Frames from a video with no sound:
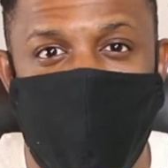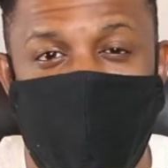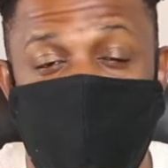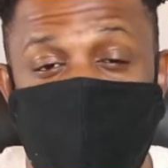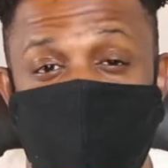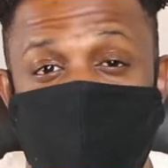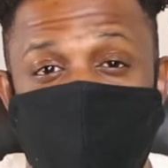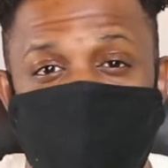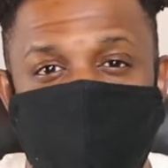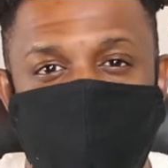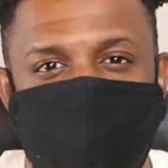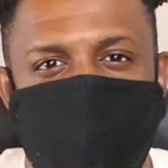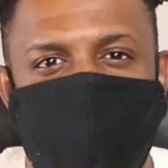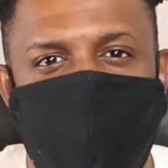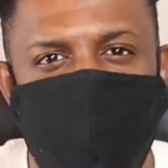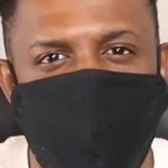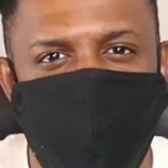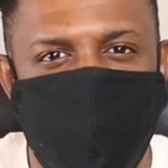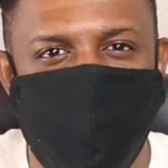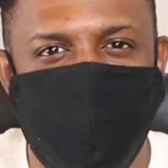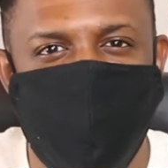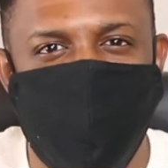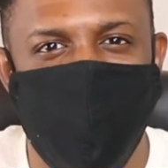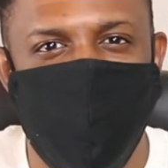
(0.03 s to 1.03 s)
I braved
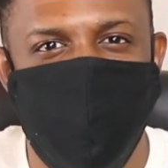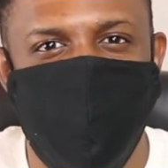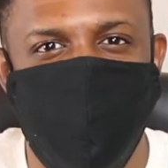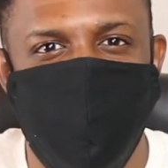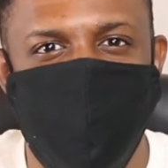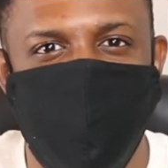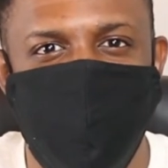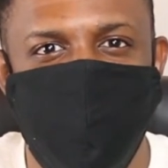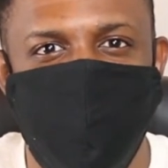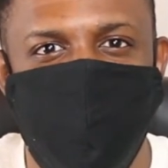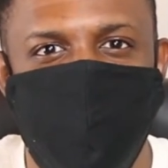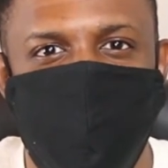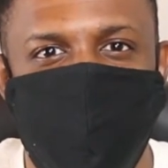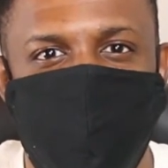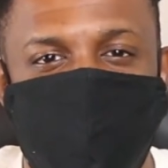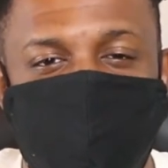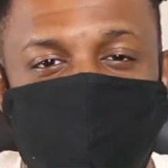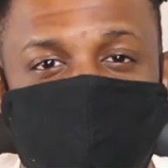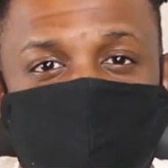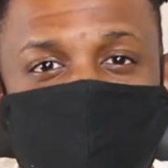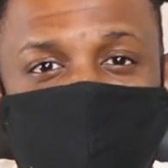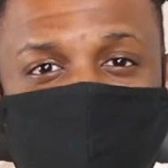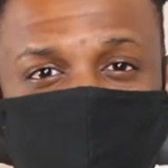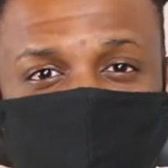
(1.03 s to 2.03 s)
COVID-19
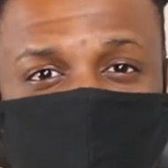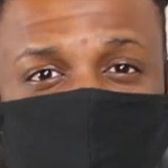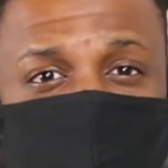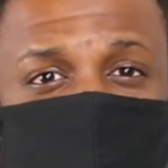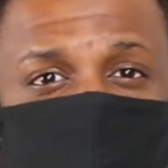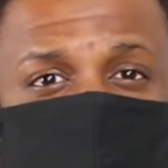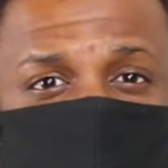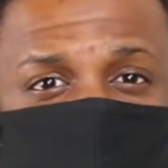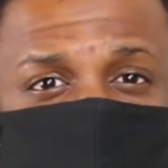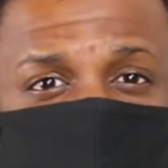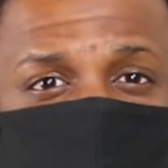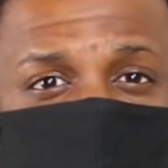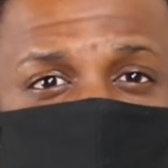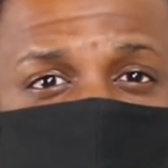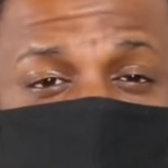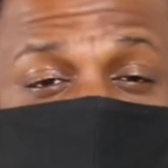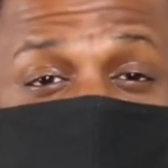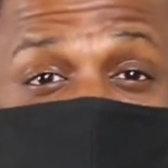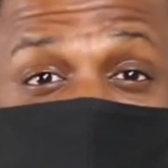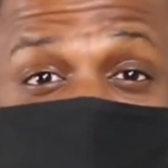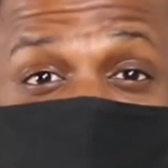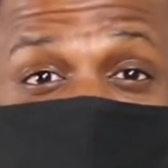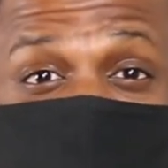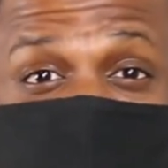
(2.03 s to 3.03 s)
to watch this movie
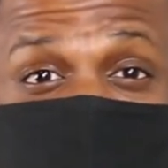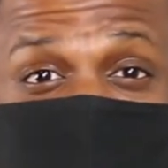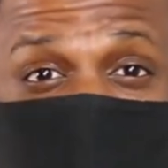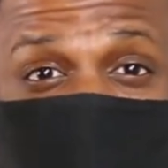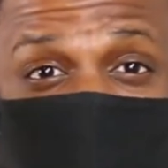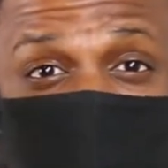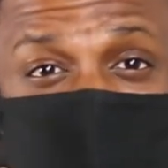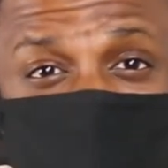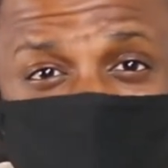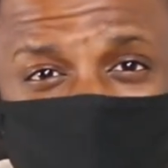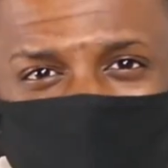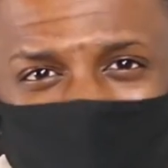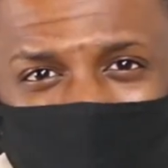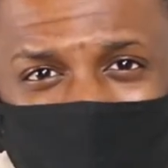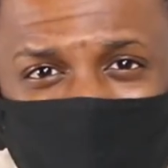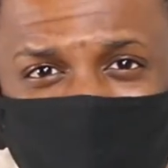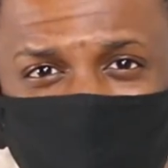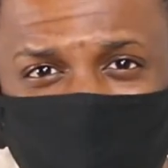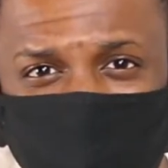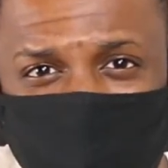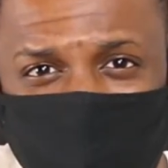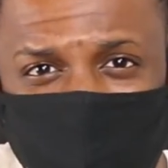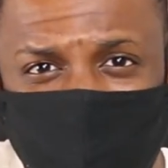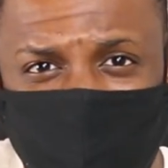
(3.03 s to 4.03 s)
so I could give you
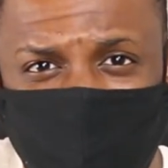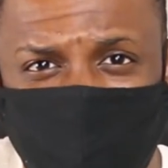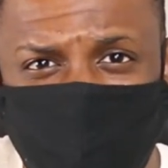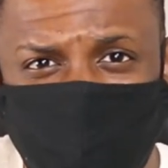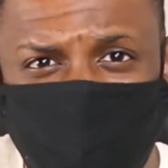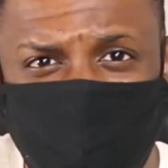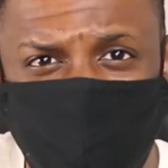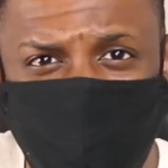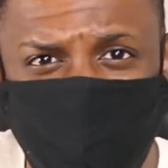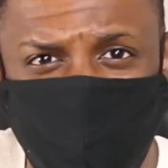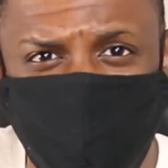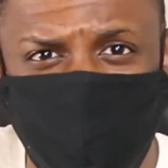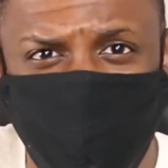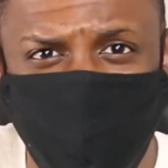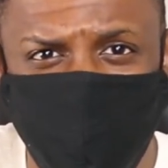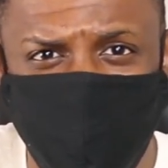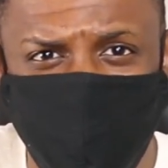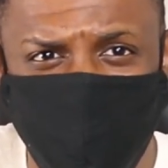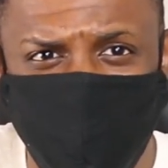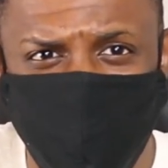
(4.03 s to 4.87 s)
guys the scoop.